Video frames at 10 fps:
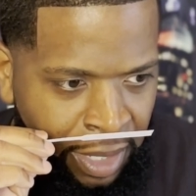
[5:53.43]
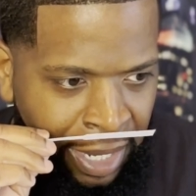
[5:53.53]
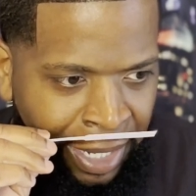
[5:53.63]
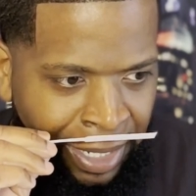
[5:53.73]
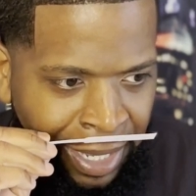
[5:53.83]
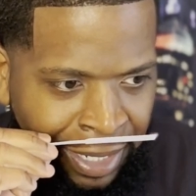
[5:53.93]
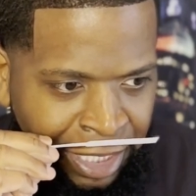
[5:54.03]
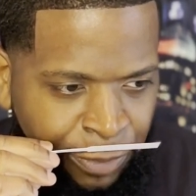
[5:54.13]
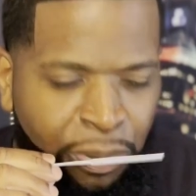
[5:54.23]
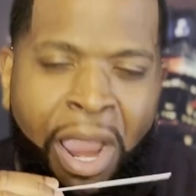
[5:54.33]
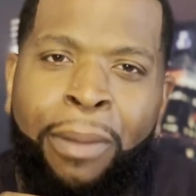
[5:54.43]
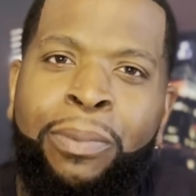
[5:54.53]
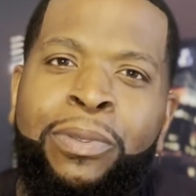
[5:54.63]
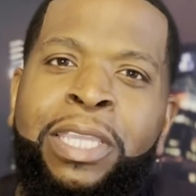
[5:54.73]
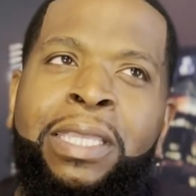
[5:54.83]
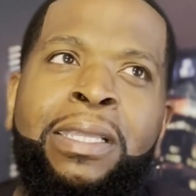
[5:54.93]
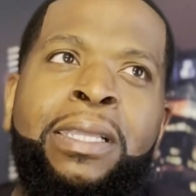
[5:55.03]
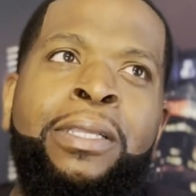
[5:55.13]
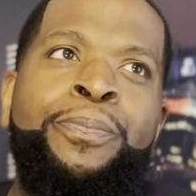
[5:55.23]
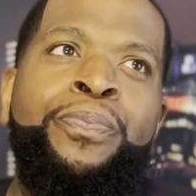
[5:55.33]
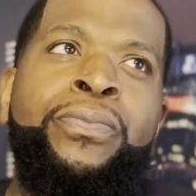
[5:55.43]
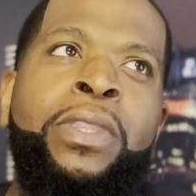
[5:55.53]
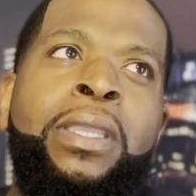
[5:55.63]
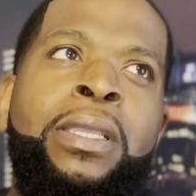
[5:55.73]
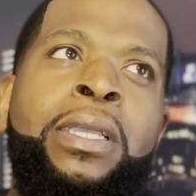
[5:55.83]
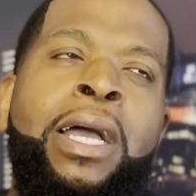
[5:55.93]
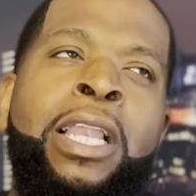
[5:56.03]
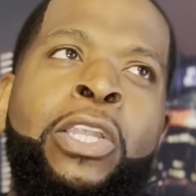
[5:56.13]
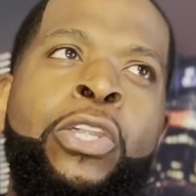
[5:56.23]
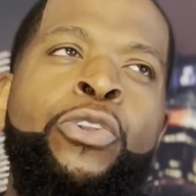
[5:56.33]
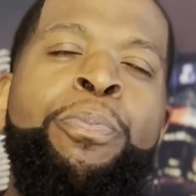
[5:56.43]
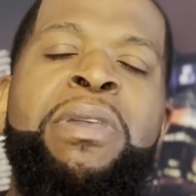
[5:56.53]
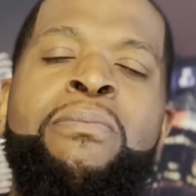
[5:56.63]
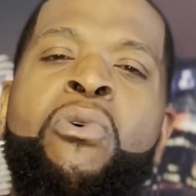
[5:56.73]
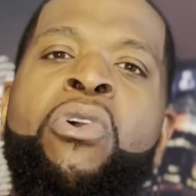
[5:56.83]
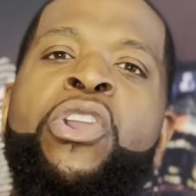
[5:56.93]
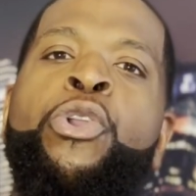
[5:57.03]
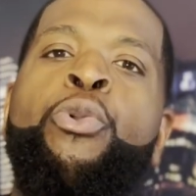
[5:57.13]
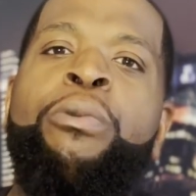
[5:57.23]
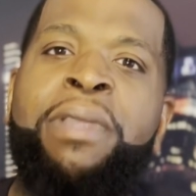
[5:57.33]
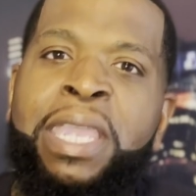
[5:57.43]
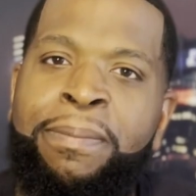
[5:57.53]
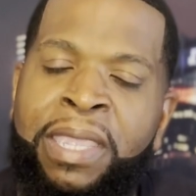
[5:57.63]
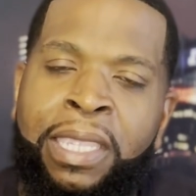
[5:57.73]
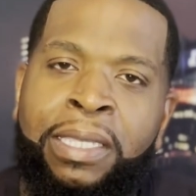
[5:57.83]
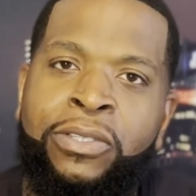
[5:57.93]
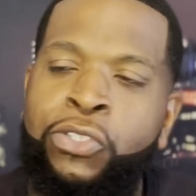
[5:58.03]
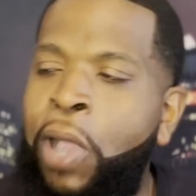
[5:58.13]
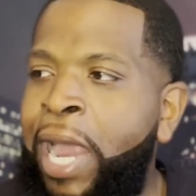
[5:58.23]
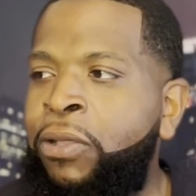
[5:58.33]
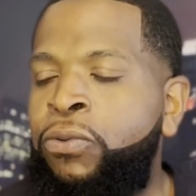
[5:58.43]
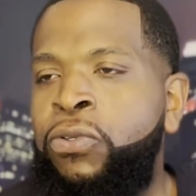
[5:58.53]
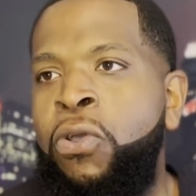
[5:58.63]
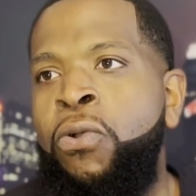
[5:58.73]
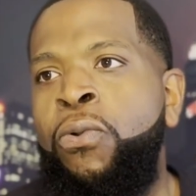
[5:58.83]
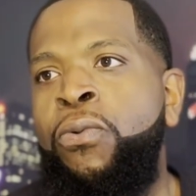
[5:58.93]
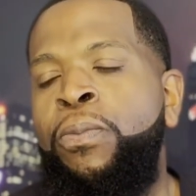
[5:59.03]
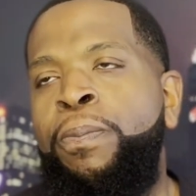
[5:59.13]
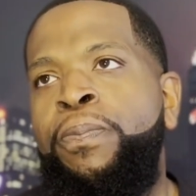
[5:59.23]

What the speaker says: and it's probably a little bit more creamy. So I don't know